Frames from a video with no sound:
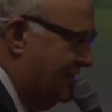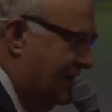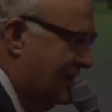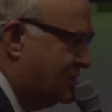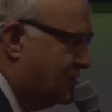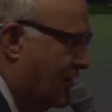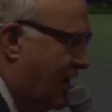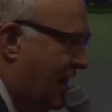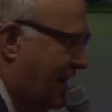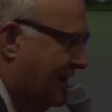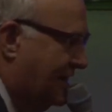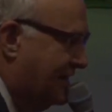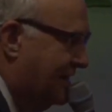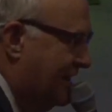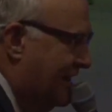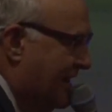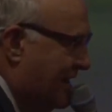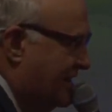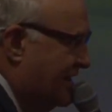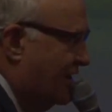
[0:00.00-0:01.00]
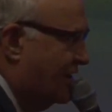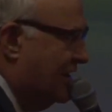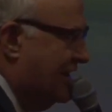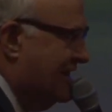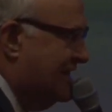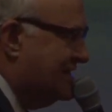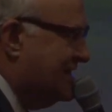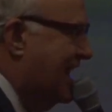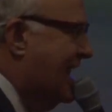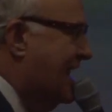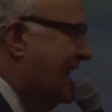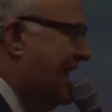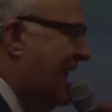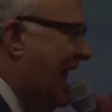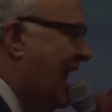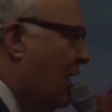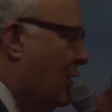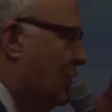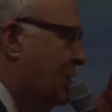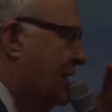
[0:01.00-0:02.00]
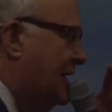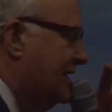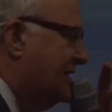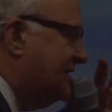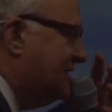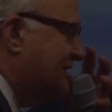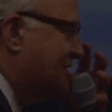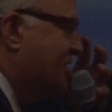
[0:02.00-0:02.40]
That's right. There is a countenance